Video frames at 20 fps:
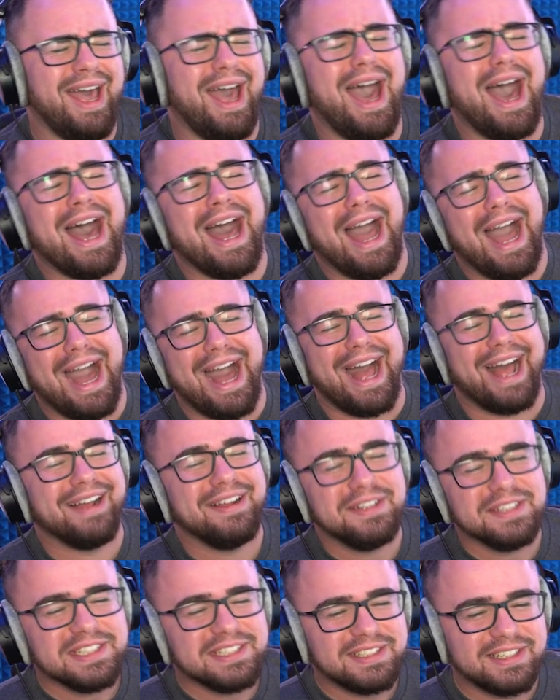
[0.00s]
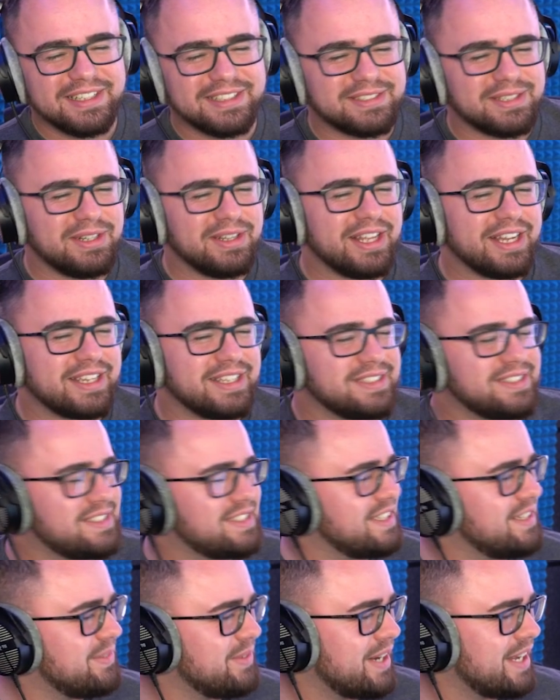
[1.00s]
That's all I could
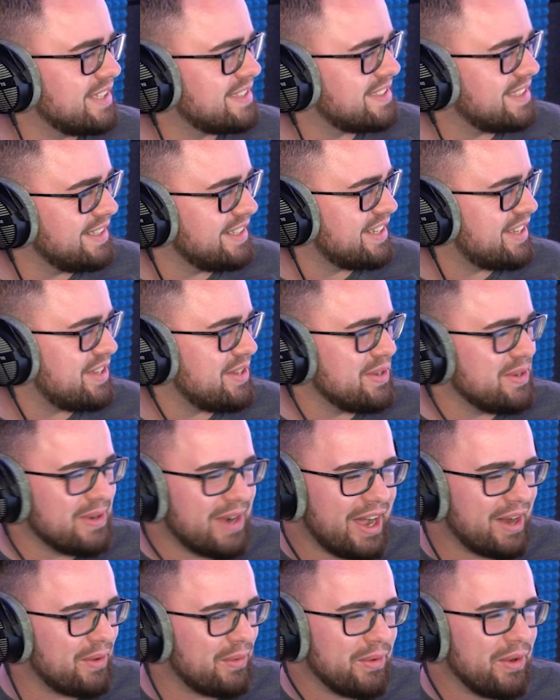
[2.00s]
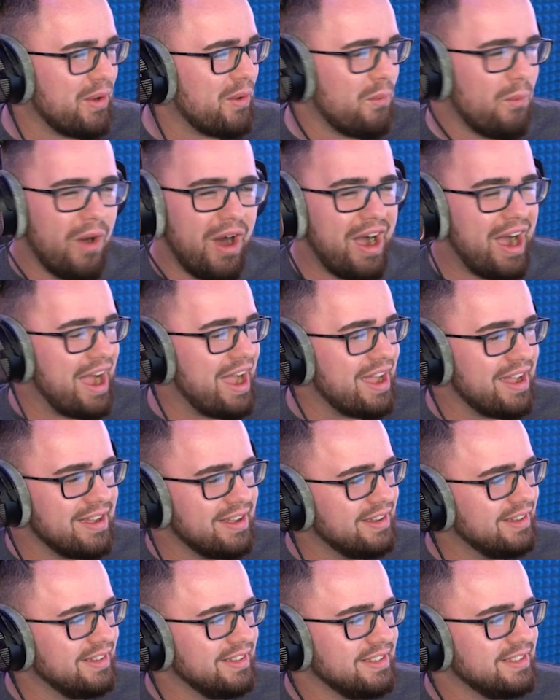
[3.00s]
see when I seen the queue. I don't know why.
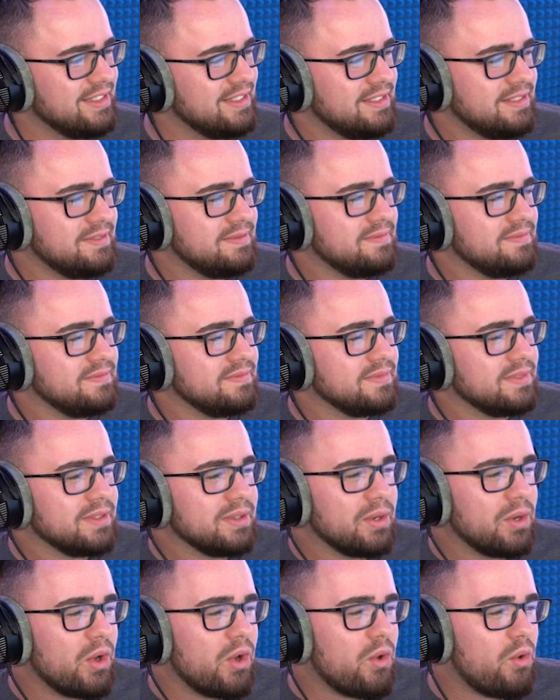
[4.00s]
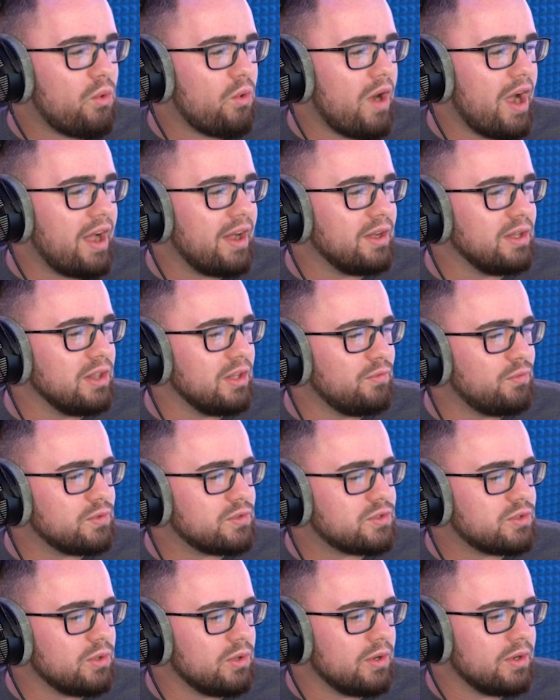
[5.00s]

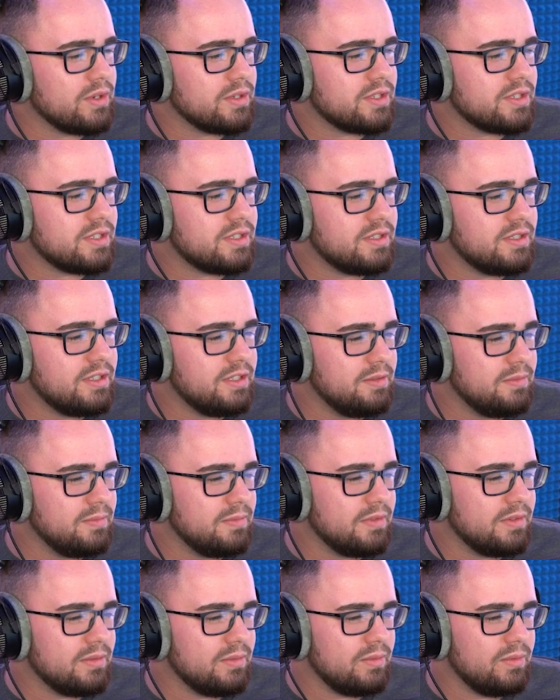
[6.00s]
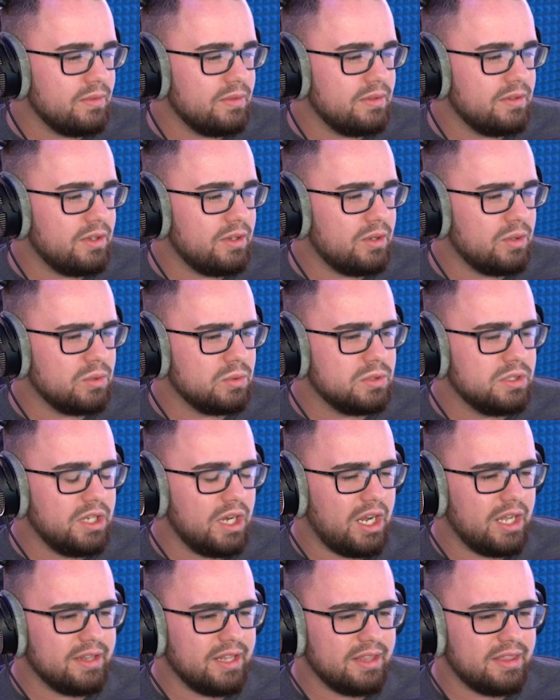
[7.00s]
Cryolophosaurus. Hmm. Oh
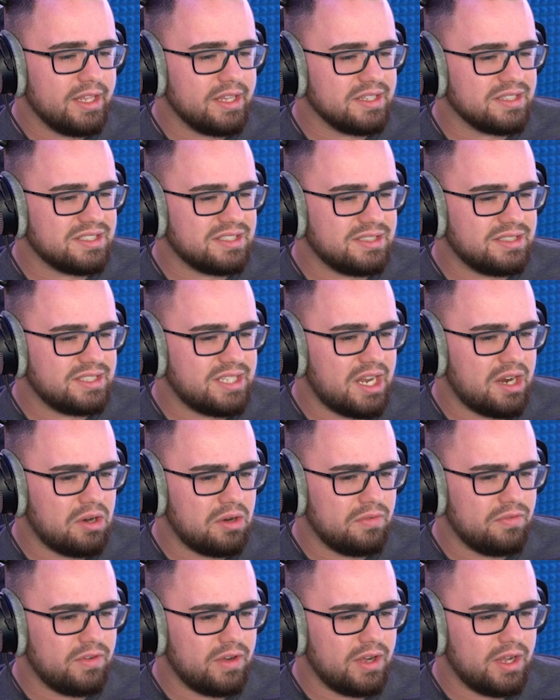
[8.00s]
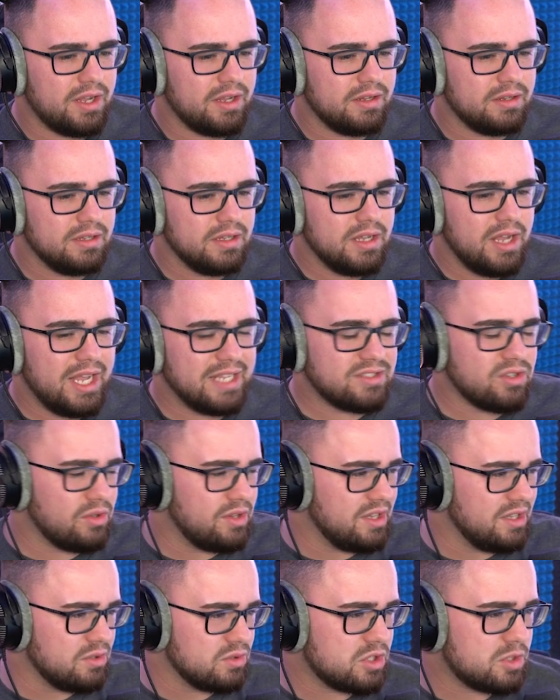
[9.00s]
god, that thing is terrifying. Has all the
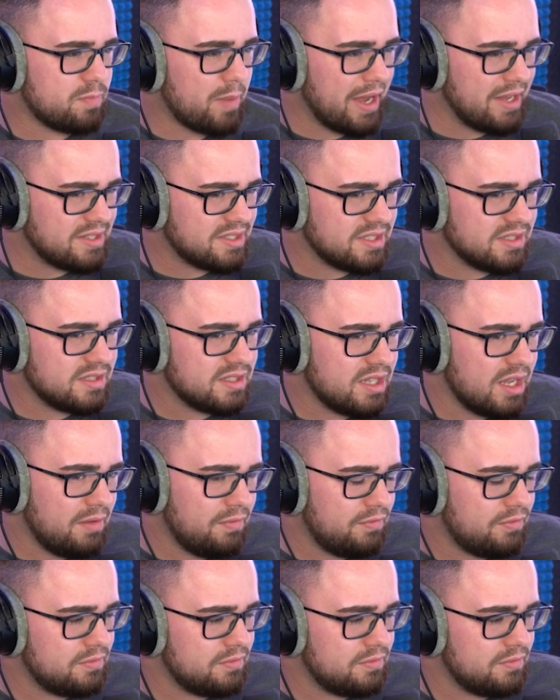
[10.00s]
little spikes and stuff.